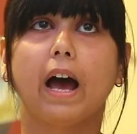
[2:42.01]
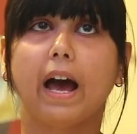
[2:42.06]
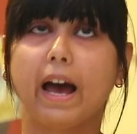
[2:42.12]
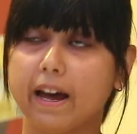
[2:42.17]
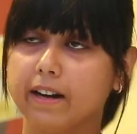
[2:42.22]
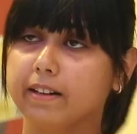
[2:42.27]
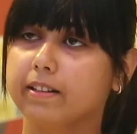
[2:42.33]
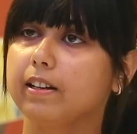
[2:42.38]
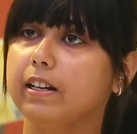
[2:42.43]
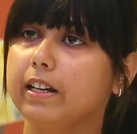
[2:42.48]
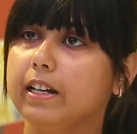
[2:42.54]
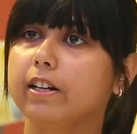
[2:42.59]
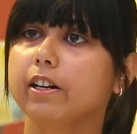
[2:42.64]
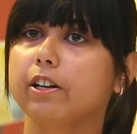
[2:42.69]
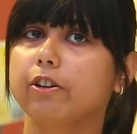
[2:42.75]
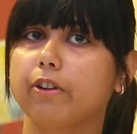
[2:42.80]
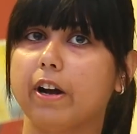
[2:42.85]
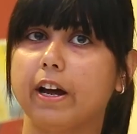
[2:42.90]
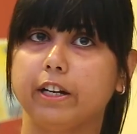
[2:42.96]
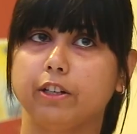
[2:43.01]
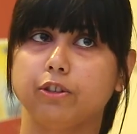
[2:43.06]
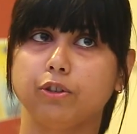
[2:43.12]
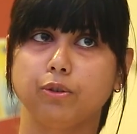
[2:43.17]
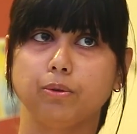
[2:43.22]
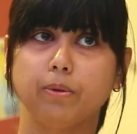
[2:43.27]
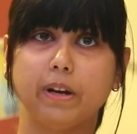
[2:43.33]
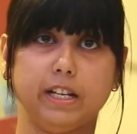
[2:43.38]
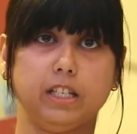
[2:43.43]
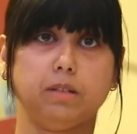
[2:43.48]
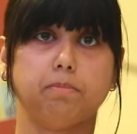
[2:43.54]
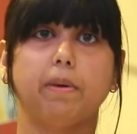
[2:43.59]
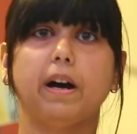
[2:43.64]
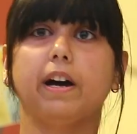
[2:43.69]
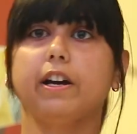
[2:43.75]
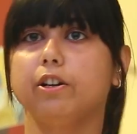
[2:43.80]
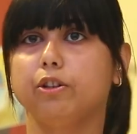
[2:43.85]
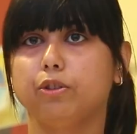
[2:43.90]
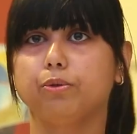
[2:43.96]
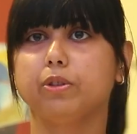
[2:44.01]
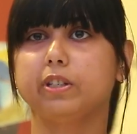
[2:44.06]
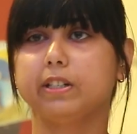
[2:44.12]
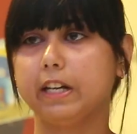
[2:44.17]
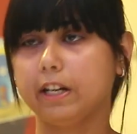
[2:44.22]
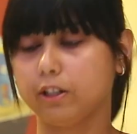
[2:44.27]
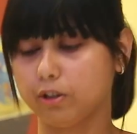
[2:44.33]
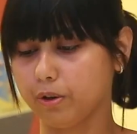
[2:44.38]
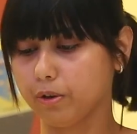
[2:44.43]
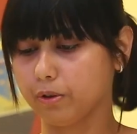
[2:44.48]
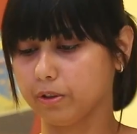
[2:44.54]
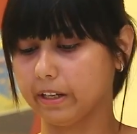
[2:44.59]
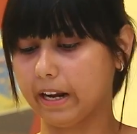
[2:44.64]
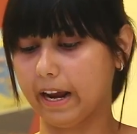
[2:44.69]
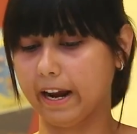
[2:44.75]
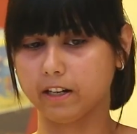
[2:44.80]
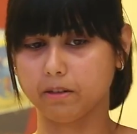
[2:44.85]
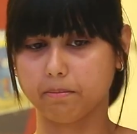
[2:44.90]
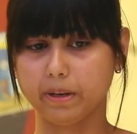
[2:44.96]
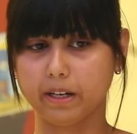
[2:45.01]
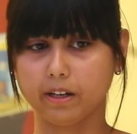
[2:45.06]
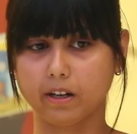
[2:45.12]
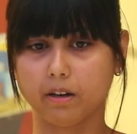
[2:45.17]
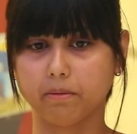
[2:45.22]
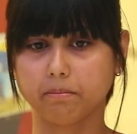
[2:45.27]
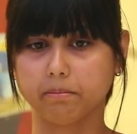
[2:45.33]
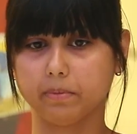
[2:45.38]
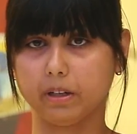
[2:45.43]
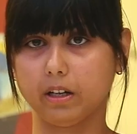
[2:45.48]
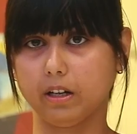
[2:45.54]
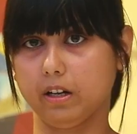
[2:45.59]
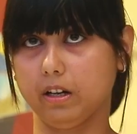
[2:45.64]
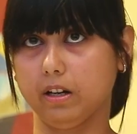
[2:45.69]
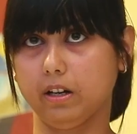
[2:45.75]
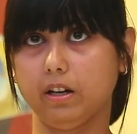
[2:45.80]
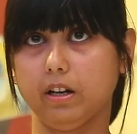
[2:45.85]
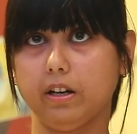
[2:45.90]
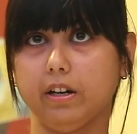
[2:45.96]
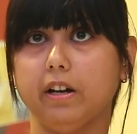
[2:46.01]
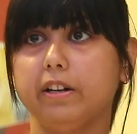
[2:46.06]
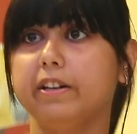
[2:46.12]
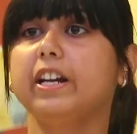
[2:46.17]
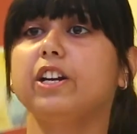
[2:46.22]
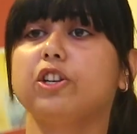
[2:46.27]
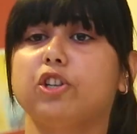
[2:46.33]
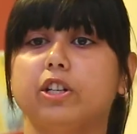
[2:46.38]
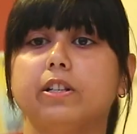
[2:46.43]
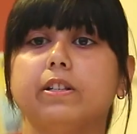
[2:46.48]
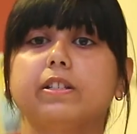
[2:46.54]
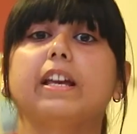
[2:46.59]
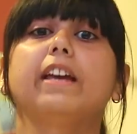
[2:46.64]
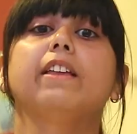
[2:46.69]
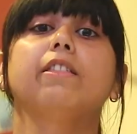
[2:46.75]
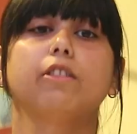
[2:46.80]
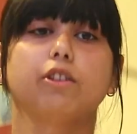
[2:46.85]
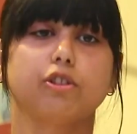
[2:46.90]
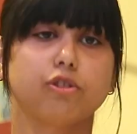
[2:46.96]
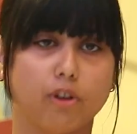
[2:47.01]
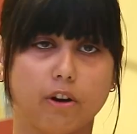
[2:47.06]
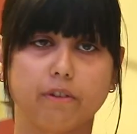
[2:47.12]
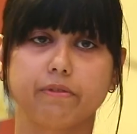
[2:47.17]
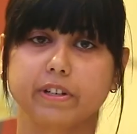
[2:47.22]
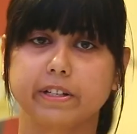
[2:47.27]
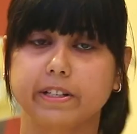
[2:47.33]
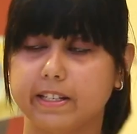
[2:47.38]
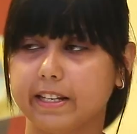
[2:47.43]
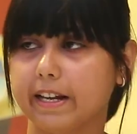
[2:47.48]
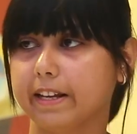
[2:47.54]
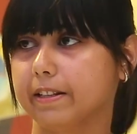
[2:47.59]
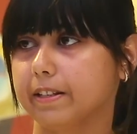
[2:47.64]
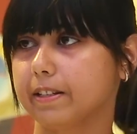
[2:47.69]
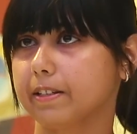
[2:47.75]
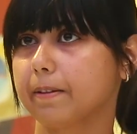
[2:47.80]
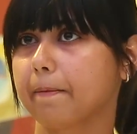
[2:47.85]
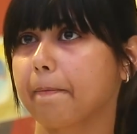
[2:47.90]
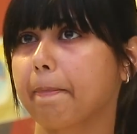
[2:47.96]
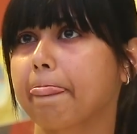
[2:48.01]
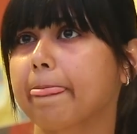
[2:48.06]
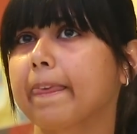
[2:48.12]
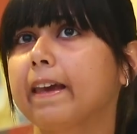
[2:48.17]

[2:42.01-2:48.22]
had the legal right to aspire to statehood and become nations in the sovereign sense.